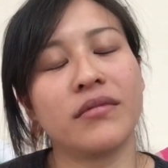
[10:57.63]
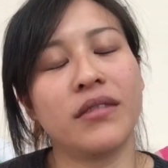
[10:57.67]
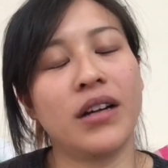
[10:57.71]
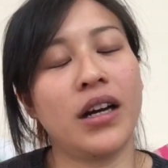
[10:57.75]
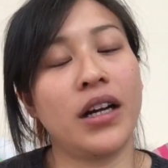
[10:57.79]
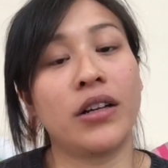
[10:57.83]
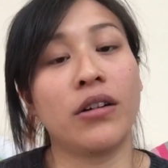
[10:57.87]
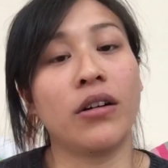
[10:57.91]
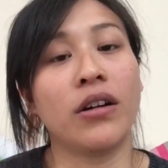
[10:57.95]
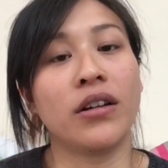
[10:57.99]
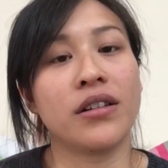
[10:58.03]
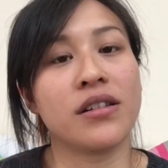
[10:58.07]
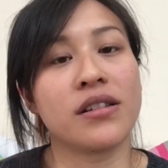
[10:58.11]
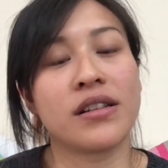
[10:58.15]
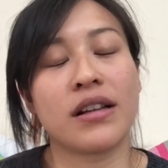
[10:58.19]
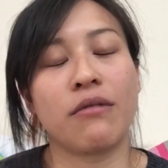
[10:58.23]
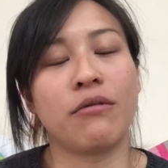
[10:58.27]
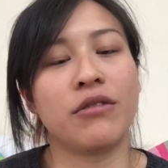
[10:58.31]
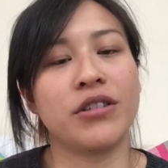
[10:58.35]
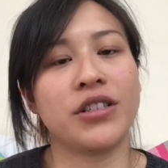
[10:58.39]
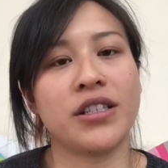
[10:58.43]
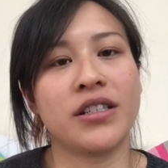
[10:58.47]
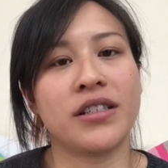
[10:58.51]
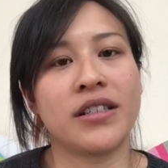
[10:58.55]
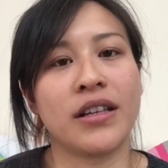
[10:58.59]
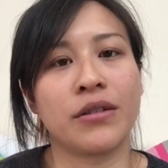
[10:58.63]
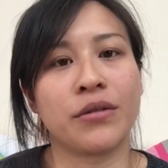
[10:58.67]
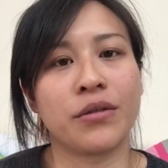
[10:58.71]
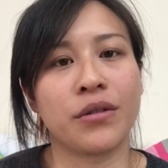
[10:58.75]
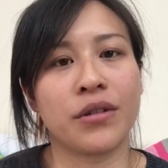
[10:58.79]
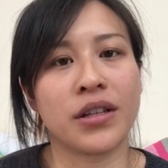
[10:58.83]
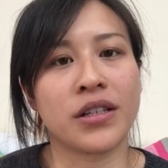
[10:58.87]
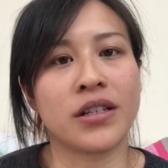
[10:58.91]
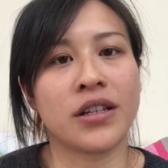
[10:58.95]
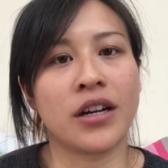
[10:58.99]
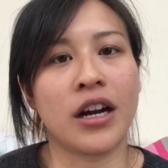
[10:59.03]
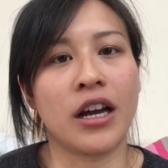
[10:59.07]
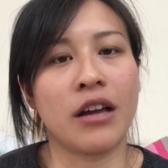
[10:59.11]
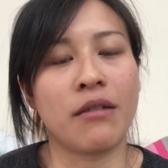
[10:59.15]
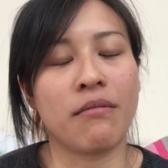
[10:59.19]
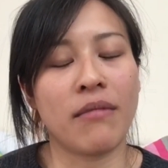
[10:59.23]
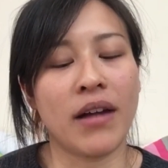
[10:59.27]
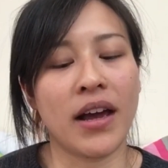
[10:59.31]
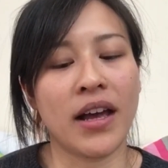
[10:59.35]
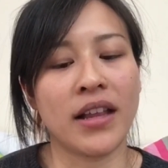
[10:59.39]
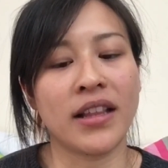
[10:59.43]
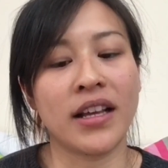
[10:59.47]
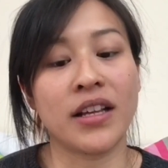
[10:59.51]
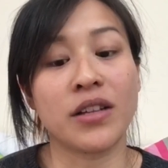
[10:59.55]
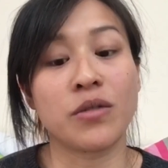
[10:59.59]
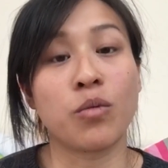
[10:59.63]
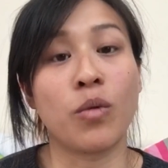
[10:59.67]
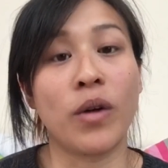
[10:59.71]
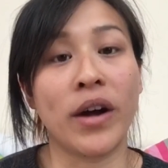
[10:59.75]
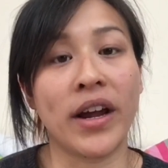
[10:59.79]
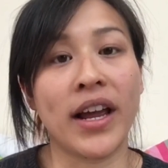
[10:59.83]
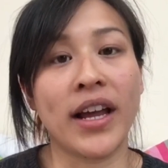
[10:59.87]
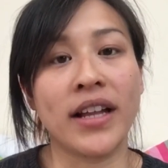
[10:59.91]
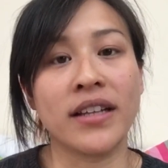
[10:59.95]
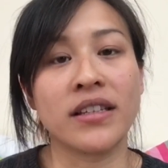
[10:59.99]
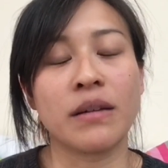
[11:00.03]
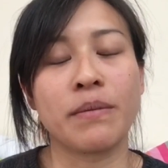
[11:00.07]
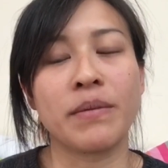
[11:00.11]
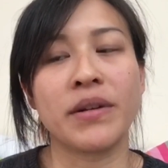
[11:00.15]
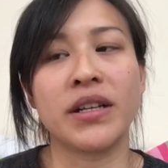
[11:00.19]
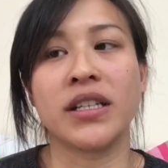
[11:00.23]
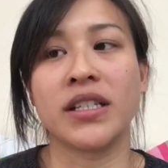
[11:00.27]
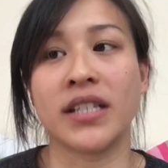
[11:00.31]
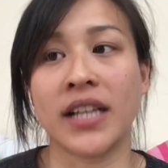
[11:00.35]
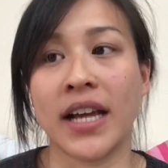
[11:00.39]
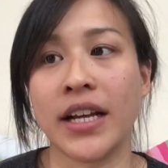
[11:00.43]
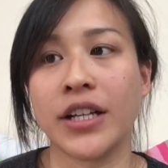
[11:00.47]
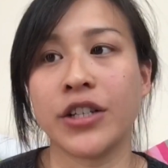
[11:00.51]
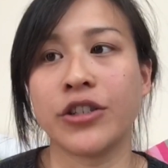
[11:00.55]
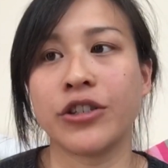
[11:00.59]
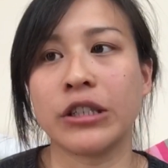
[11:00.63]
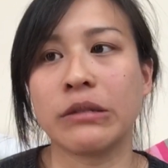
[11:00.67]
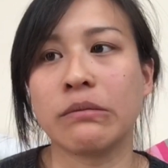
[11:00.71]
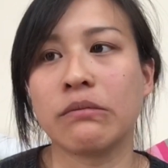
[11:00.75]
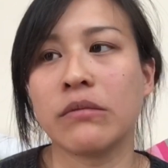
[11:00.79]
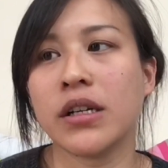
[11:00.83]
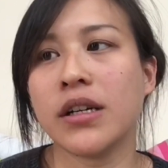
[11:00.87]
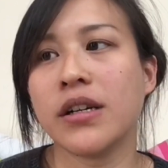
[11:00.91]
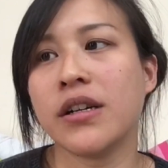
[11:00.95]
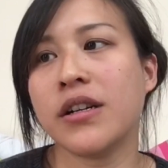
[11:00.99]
I don't understand what she says all the time, and that's why it ends up in a tantrum.